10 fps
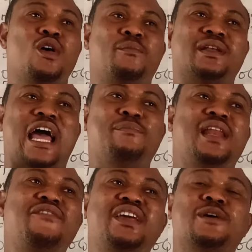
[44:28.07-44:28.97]
But I
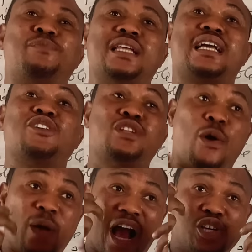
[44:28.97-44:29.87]
believe in the practical so that
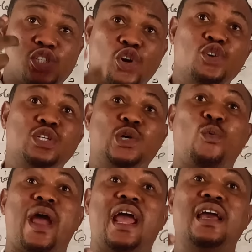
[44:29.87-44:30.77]
we can show you the
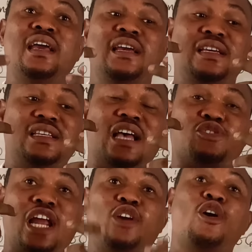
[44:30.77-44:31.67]
way it's
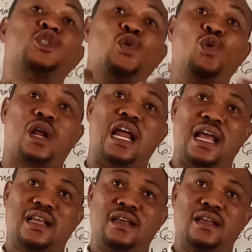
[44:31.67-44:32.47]
actually going to look like.